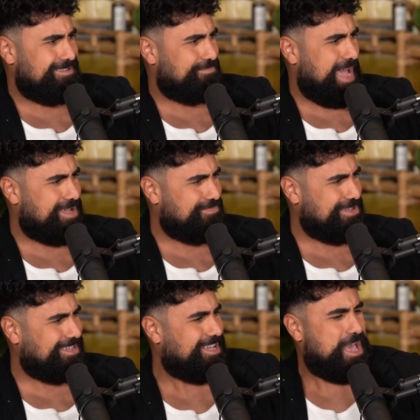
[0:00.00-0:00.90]
in,
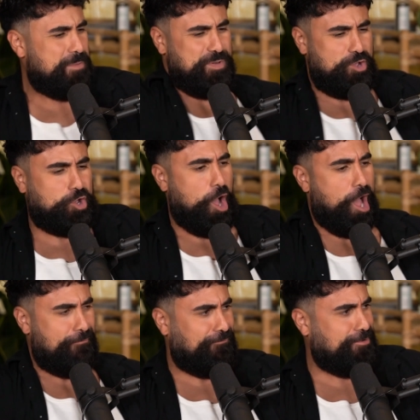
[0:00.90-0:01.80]
baby. Be
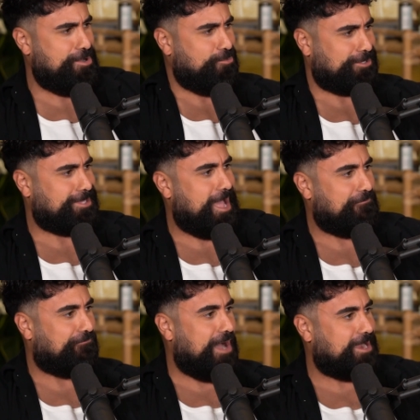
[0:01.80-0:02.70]
confident with
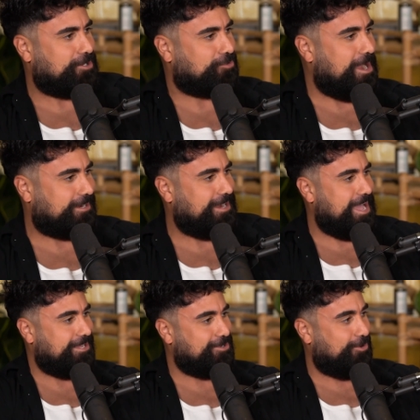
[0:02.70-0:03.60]
that firecracker
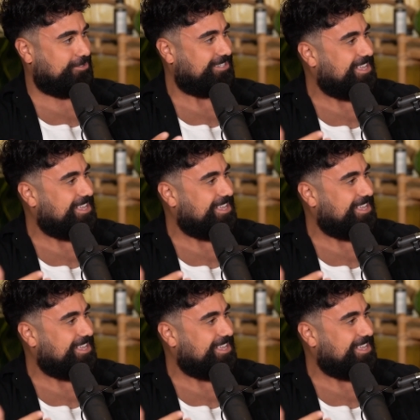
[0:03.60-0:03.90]
head of yours.